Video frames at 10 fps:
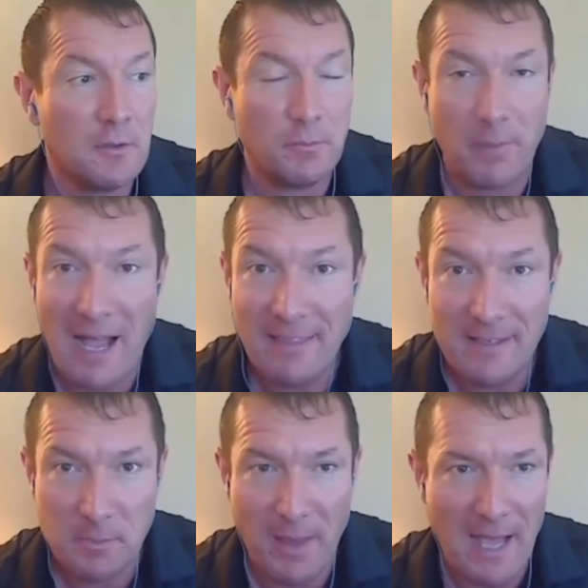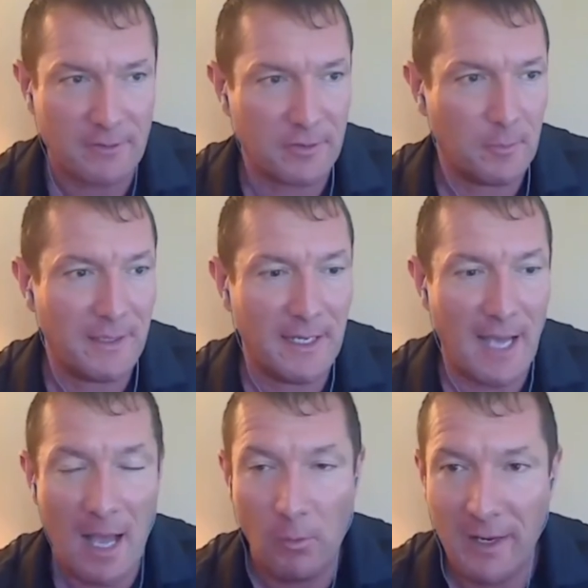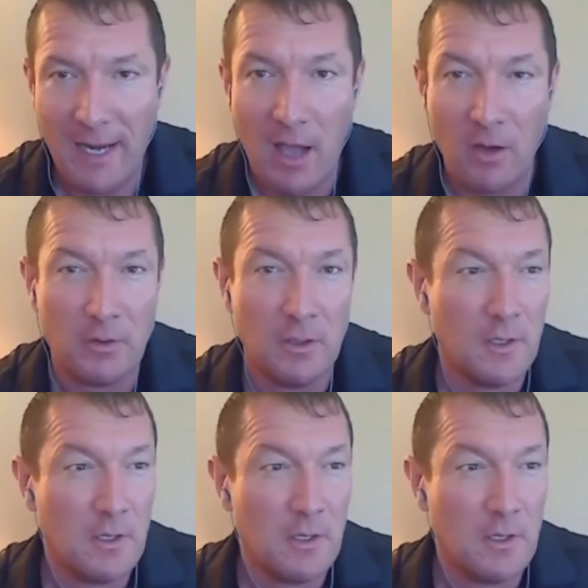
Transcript: buy this back from me. I want out.